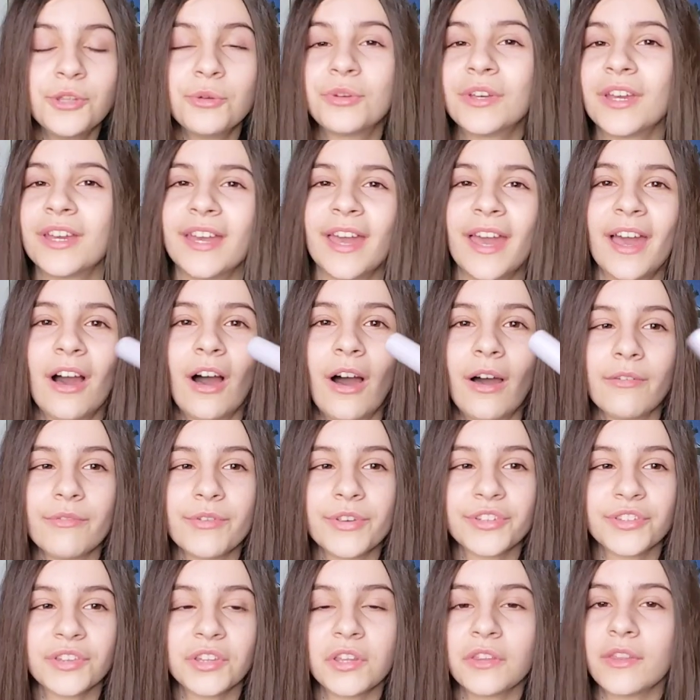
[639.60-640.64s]
You can get,
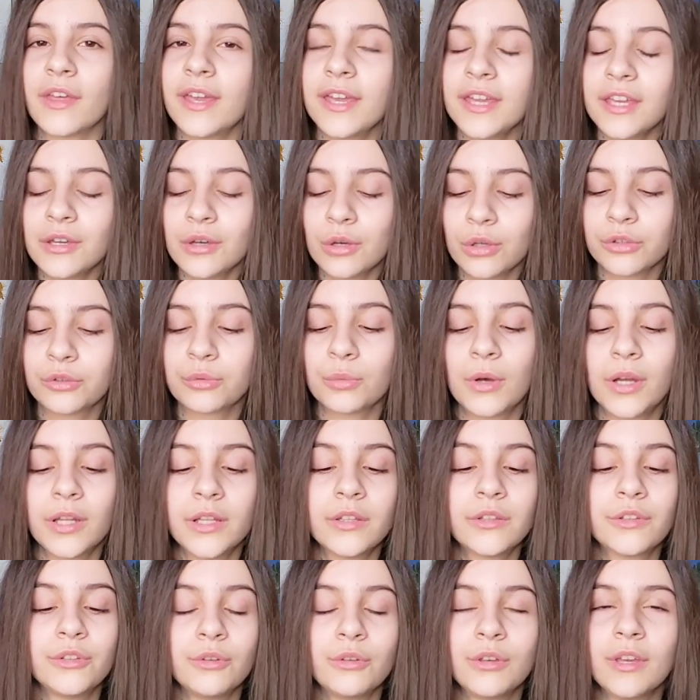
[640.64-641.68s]
obviously, the EOS
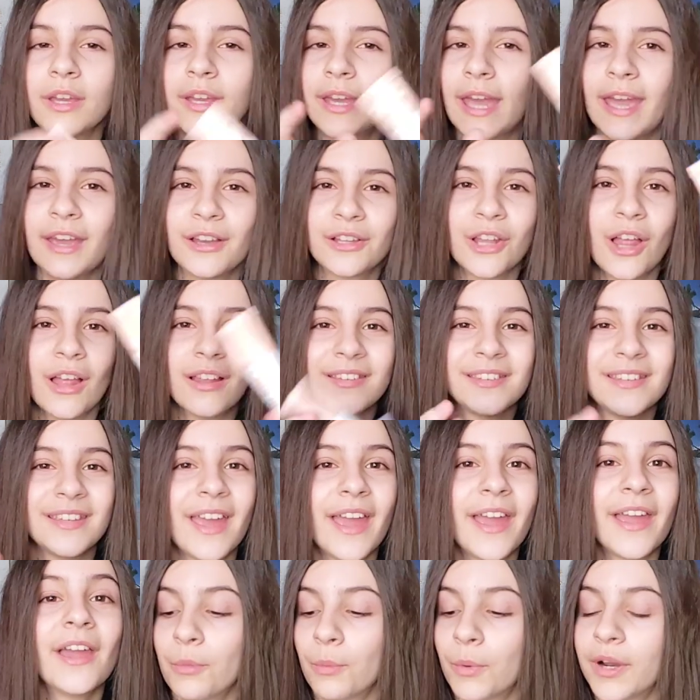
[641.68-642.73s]
ones. You can get
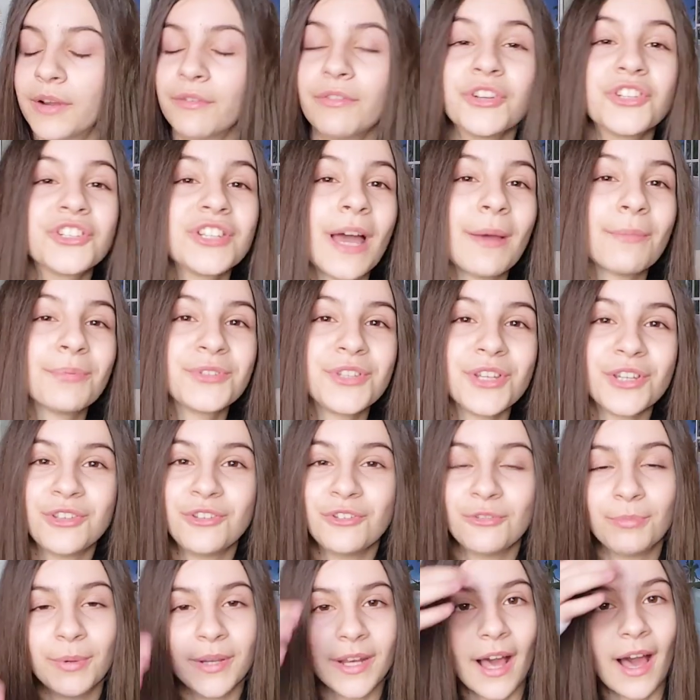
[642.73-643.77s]
Glossier. Whatever chapstick
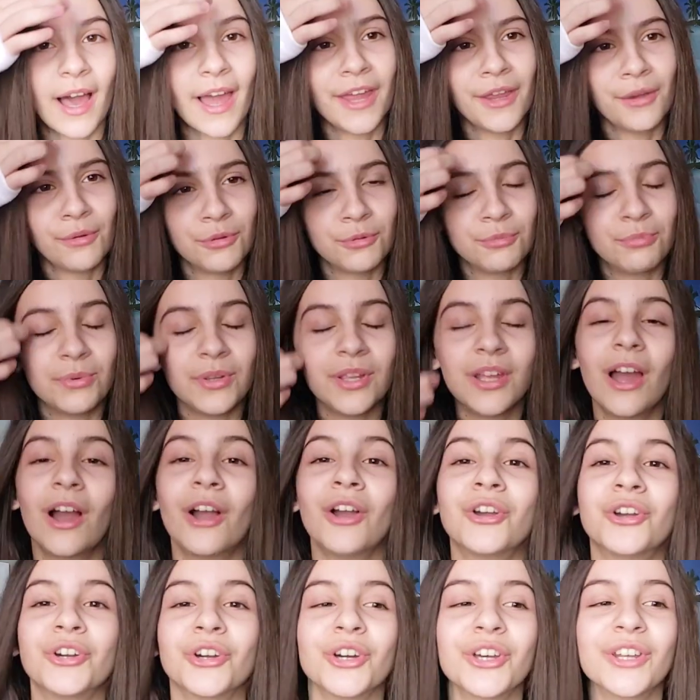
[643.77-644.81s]
you've been eyeing would be a
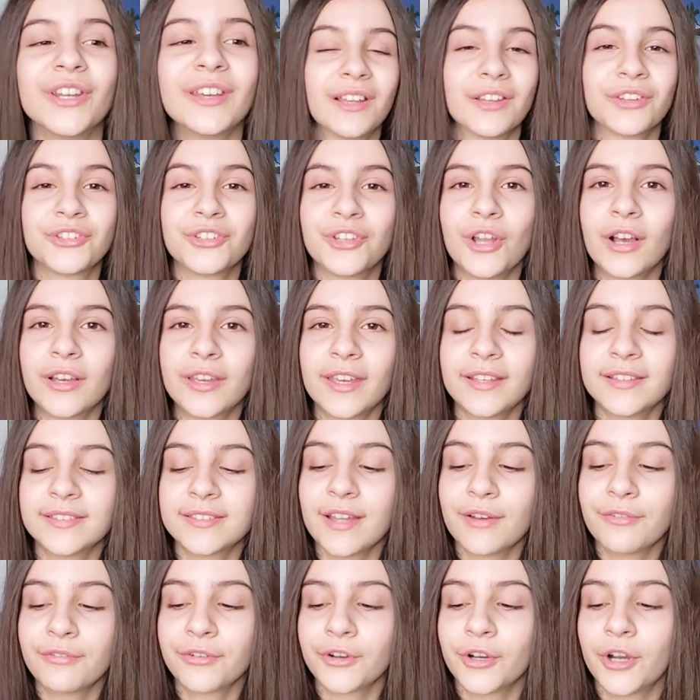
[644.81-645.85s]
good stocking
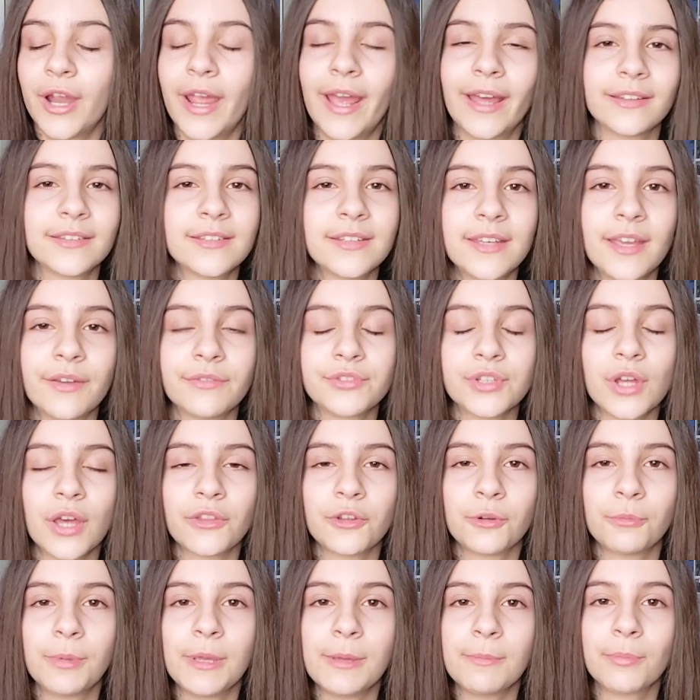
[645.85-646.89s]
stuffer and to gift to
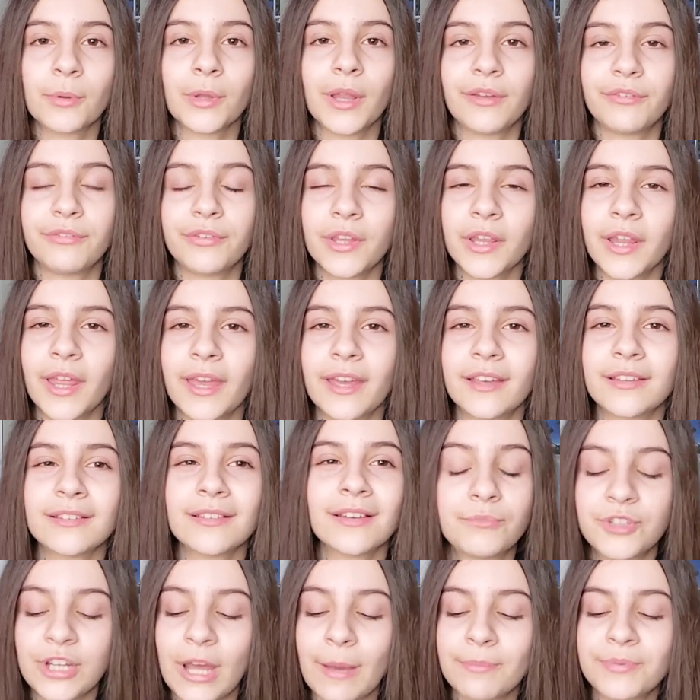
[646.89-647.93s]
other people. I feel like
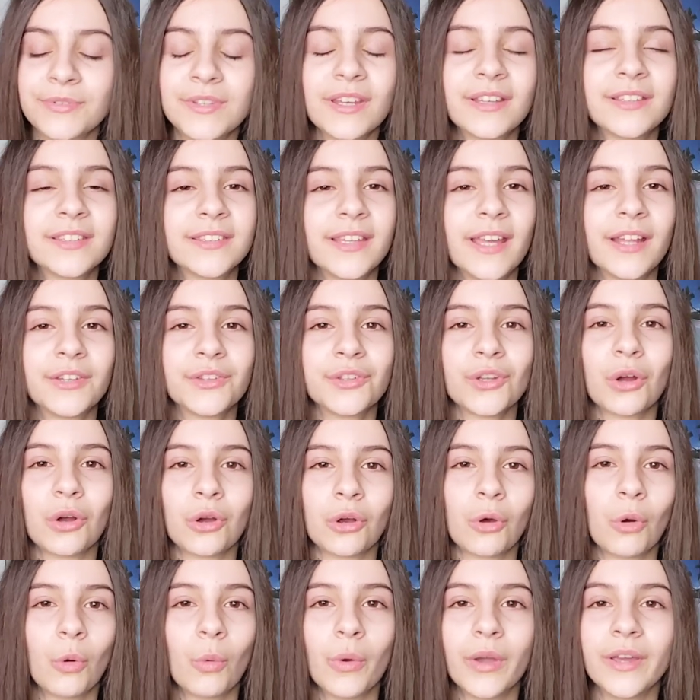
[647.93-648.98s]
chapstick sets are
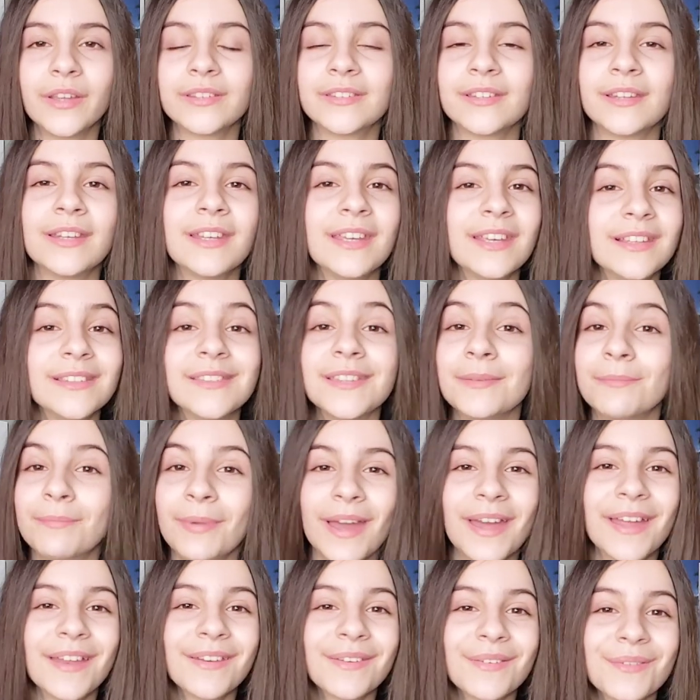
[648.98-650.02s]
always an easy
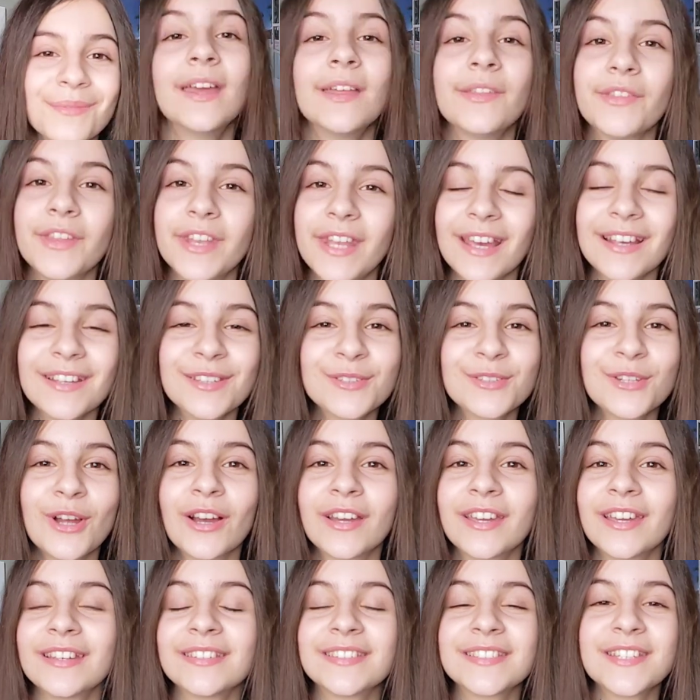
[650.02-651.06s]
bet. The next
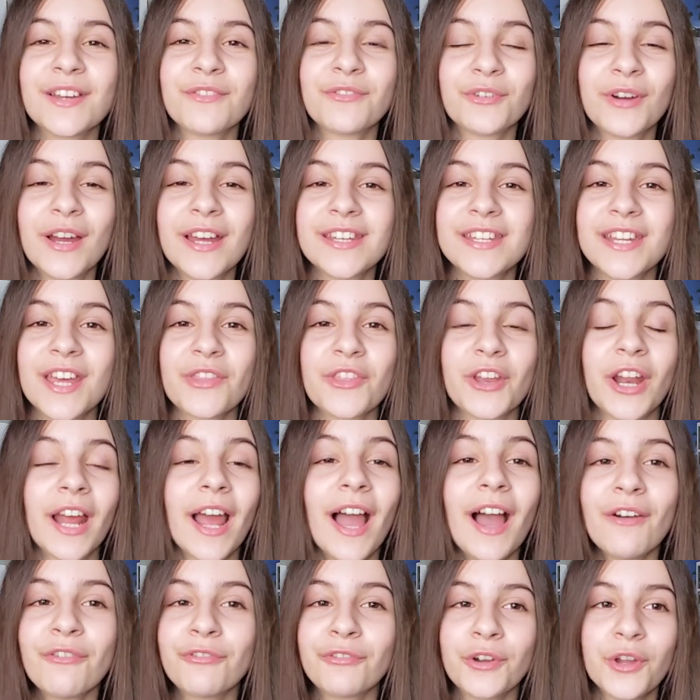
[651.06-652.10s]
stocking stuffer idea that I
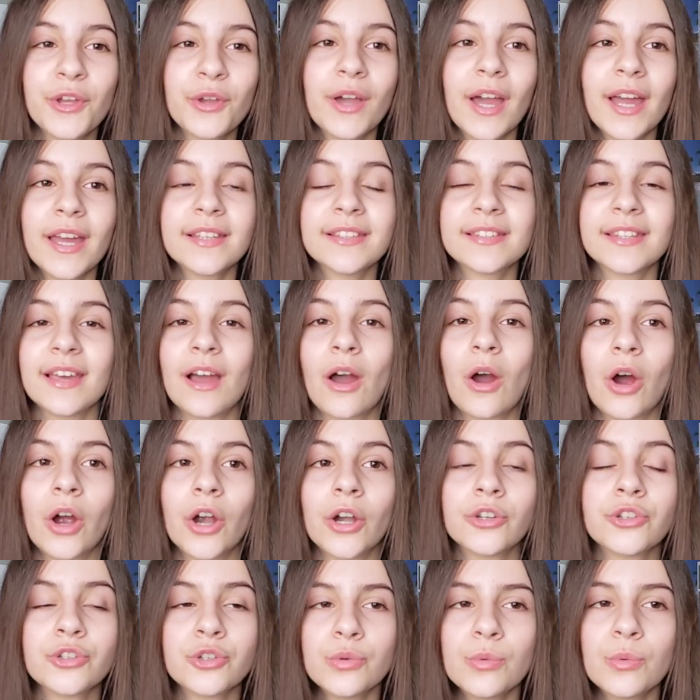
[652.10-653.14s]
have for you guys
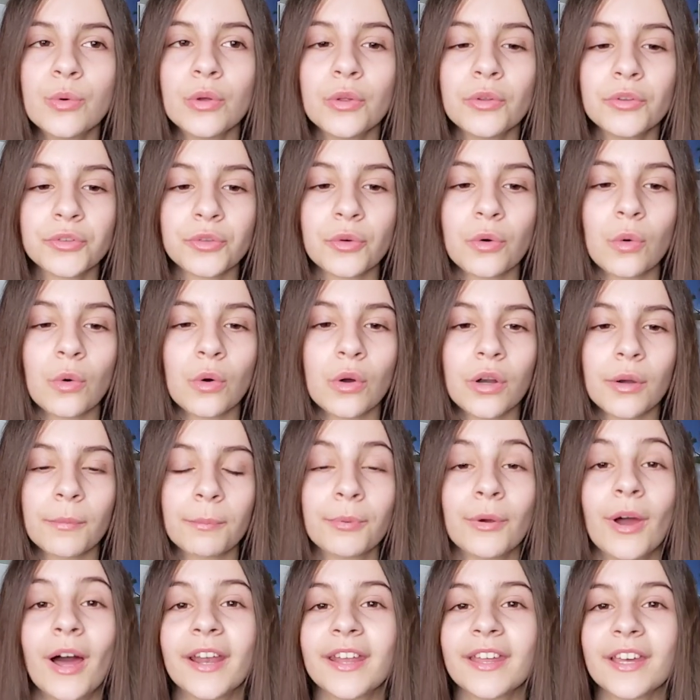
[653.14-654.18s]
are tools or
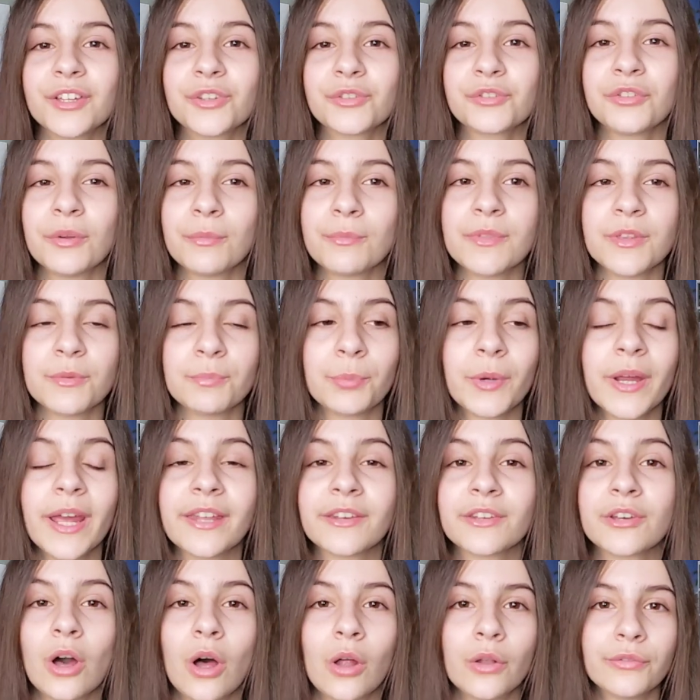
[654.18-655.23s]
products from the
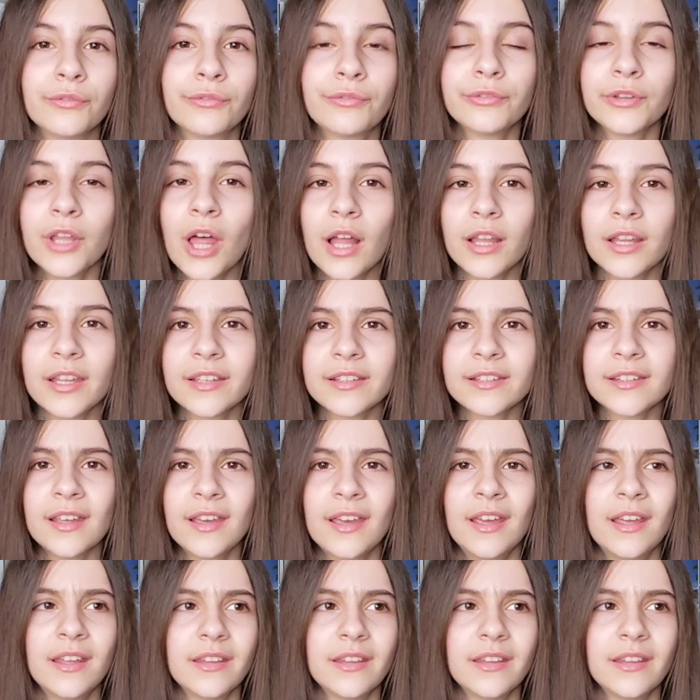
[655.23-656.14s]
brand called Flawless.